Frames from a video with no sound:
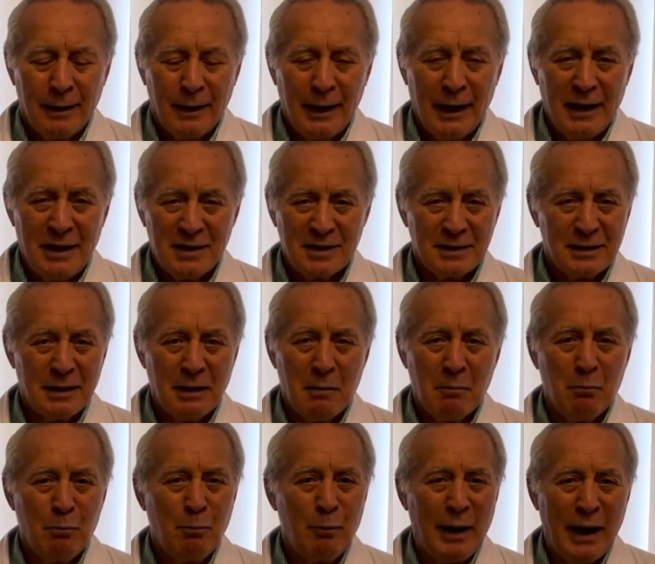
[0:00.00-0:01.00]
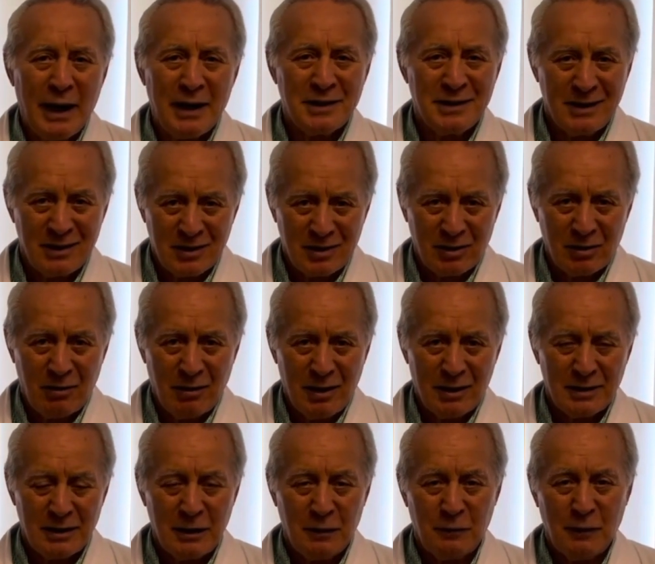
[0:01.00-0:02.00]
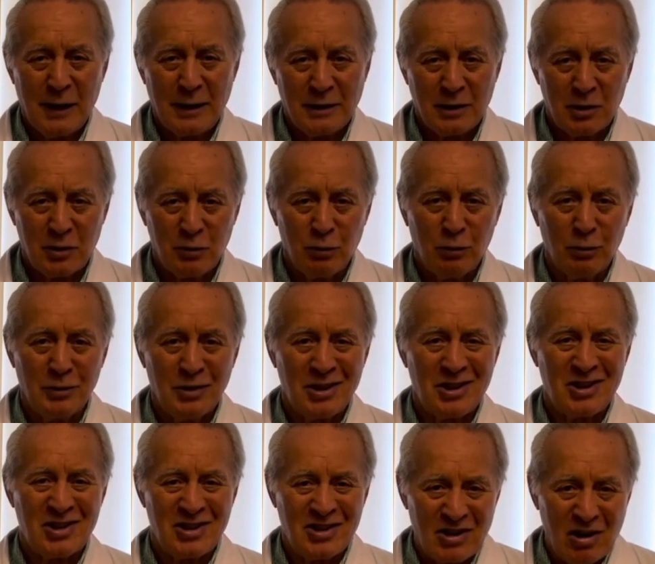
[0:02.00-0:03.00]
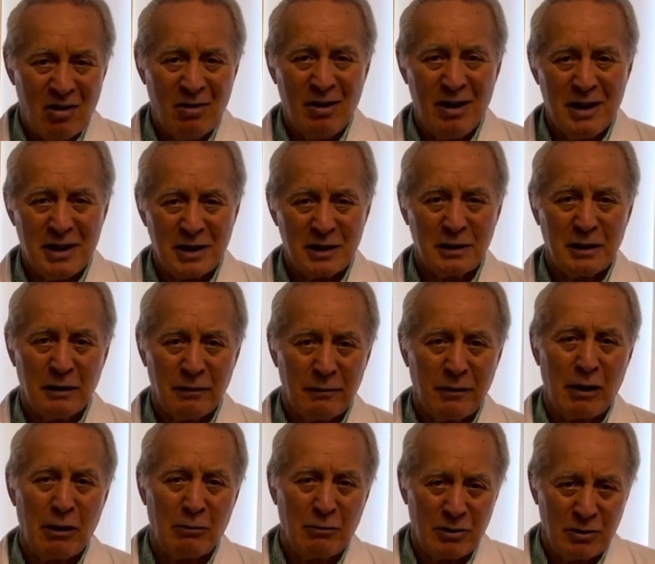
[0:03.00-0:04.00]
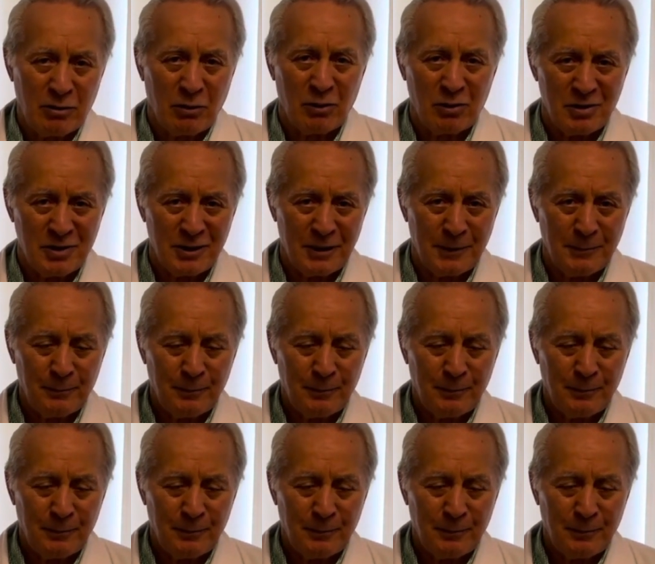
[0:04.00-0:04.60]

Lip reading: It is an amazing science. In fact, it's called the science of iridology.